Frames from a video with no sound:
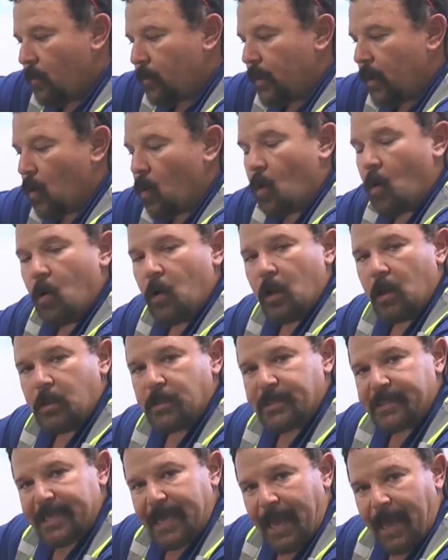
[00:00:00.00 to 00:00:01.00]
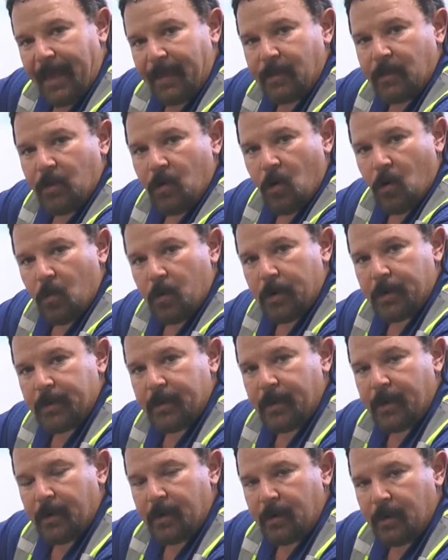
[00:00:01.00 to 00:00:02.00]
whole sand over
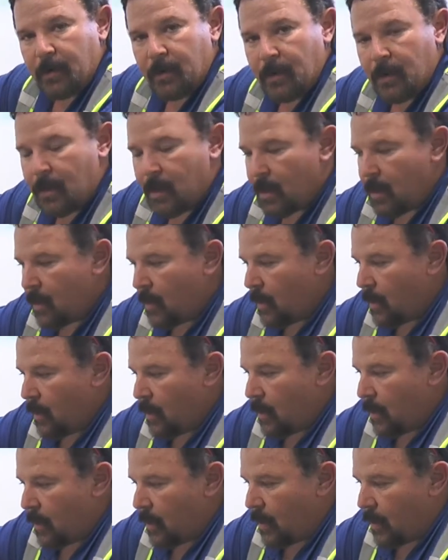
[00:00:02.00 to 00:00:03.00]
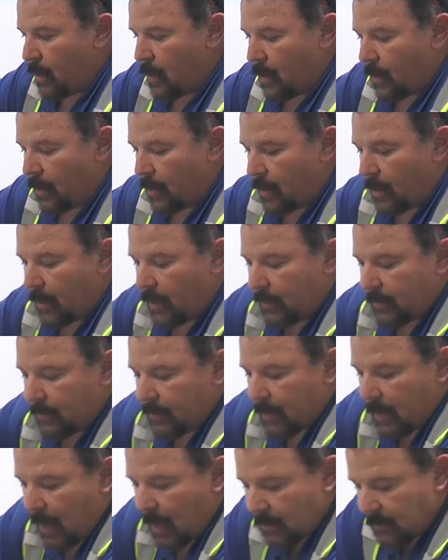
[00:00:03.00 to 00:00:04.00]
there,
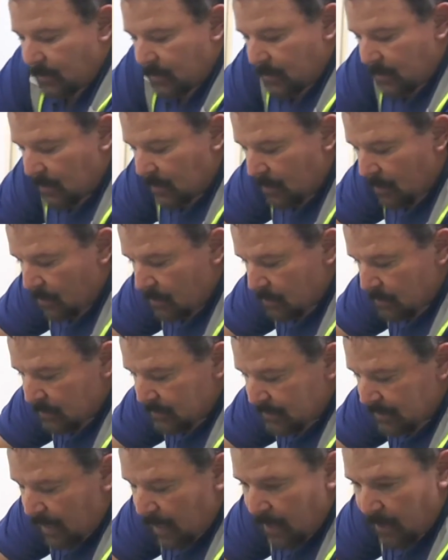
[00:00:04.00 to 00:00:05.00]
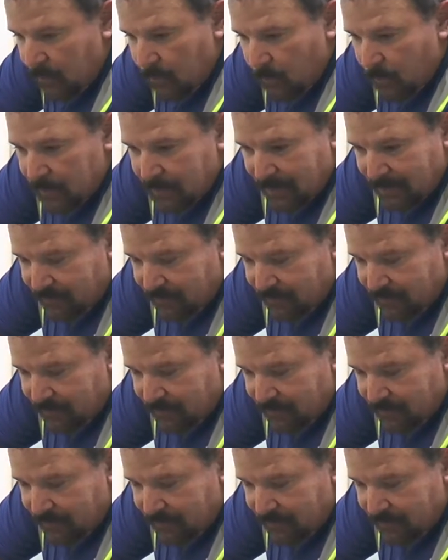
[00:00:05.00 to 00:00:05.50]
and that sand with the